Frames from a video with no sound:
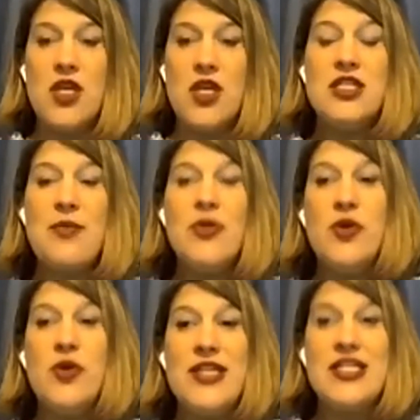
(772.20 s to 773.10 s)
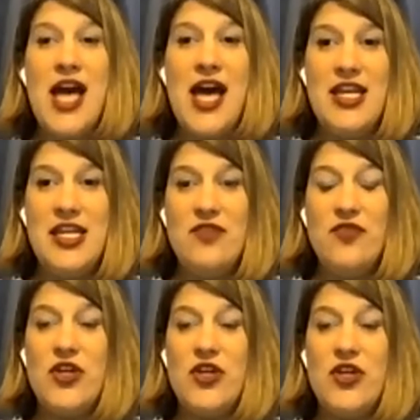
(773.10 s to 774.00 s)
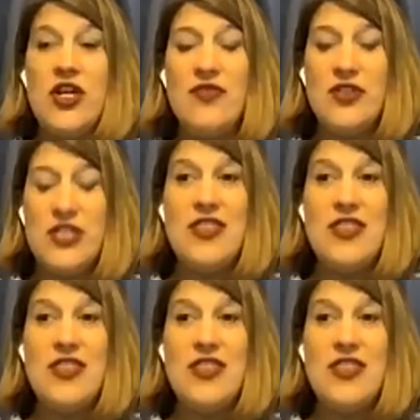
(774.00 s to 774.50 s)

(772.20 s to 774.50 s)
Someone who has a high need for novelty,